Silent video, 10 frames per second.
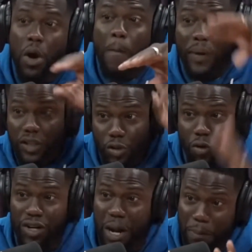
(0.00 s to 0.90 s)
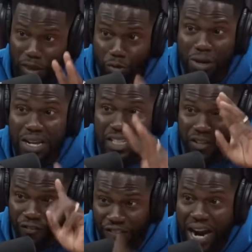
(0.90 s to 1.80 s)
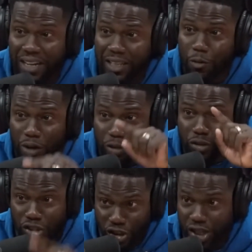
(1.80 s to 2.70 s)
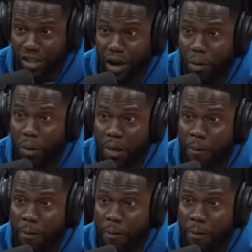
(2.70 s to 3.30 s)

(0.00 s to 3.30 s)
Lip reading: But door number 3 is finally where you should go.